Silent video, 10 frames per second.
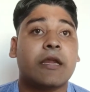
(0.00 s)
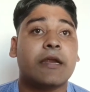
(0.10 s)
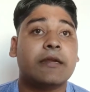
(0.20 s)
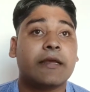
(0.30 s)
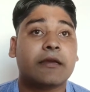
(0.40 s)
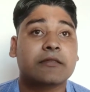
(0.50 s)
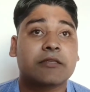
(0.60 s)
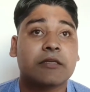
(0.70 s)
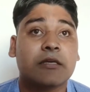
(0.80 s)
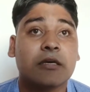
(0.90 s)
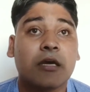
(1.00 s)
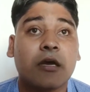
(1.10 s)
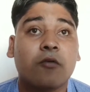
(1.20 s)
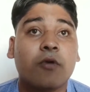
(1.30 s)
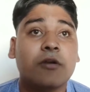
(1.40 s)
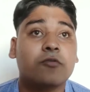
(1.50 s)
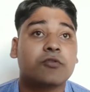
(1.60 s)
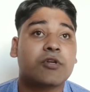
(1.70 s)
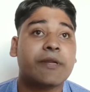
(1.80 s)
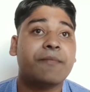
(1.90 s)
it takes 1
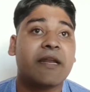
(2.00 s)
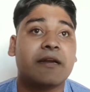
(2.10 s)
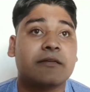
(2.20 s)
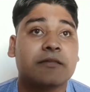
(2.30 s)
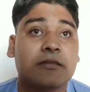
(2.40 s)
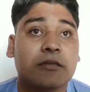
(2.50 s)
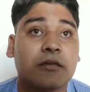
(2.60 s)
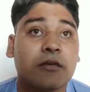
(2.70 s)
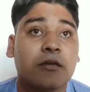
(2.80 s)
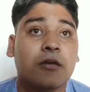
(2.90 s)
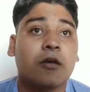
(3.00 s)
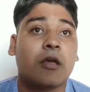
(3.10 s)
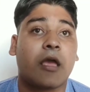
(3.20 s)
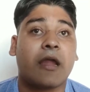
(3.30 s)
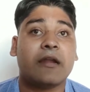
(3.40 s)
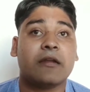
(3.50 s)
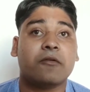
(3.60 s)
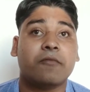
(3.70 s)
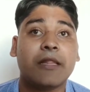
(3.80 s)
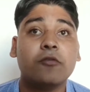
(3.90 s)
to 3 minutes and
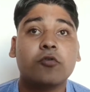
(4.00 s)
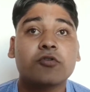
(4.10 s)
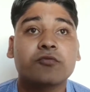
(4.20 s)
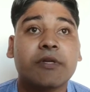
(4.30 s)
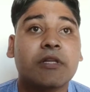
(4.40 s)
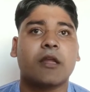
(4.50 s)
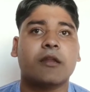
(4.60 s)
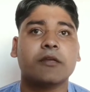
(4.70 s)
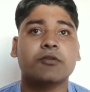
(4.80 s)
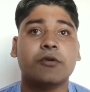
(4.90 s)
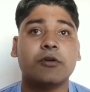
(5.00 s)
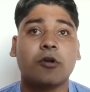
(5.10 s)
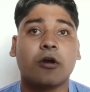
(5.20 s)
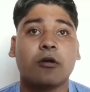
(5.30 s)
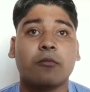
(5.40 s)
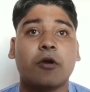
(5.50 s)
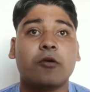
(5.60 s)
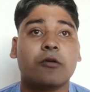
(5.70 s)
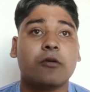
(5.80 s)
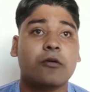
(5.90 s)
well goes with honey. Next, we'll talk
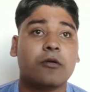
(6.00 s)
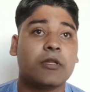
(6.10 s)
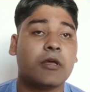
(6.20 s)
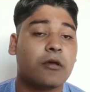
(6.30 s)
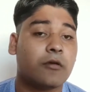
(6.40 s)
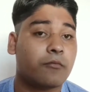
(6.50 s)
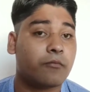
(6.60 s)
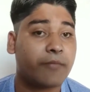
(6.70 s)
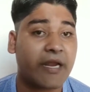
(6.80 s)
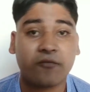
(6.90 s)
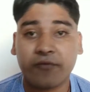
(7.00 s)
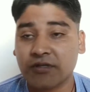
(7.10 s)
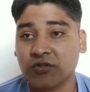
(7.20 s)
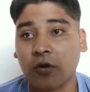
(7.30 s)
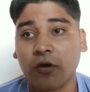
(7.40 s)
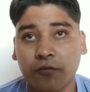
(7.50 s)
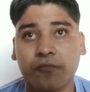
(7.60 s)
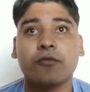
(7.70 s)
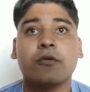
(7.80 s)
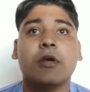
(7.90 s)
about the benefits
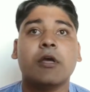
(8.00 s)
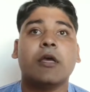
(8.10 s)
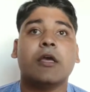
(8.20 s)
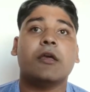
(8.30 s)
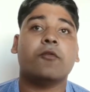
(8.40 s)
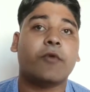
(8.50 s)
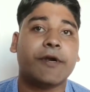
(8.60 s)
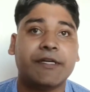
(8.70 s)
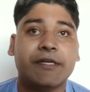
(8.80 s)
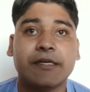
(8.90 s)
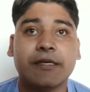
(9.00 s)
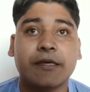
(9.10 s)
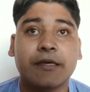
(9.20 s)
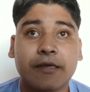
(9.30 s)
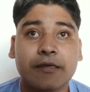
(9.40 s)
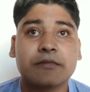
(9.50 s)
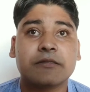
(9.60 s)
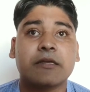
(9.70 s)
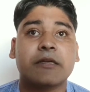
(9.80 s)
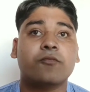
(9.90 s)
of a white tea.
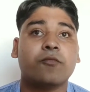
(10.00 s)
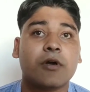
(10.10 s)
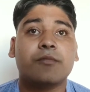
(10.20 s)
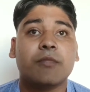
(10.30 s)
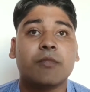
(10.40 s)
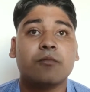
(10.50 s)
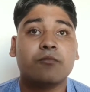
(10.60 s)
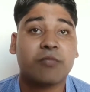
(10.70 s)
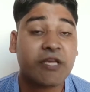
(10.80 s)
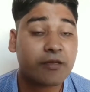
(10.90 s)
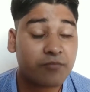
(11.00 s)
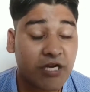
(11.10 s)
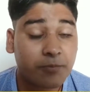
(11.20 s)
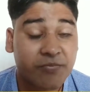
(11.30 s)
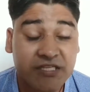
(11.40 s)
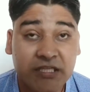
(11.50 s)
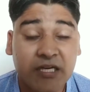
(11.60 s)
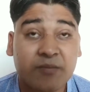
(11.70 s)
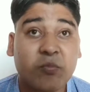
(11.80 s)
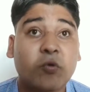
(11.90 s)
Is it works in blood pressure
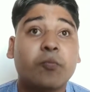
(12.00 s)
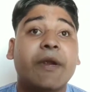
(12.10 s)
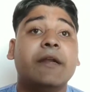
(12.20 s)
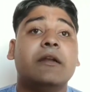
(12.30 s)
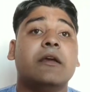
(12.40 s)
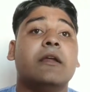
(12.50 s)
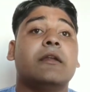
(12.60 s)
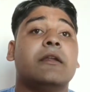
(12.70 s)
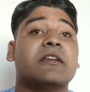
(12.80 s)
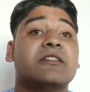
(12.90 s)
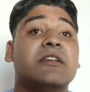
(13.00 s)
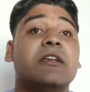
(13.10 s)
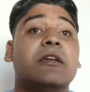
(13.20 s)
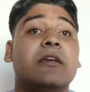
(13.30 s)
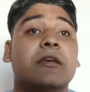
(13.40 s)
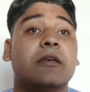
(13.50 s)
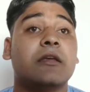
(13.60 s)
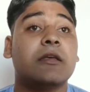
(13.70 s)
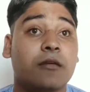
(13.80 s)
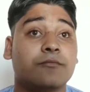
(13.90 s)
improvement. Next,
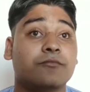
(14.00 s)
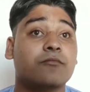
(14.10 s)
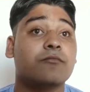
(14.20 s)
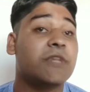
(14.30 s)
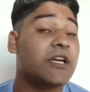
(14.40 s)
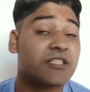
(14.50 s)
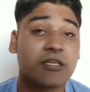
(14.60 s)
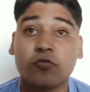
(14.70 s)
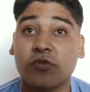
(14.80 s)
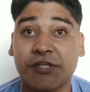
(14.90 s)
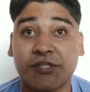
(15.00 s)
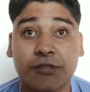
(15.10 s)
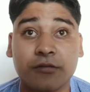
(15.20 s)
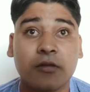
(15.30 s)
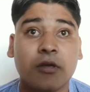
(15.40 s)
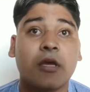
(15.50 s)
improve blood circulation,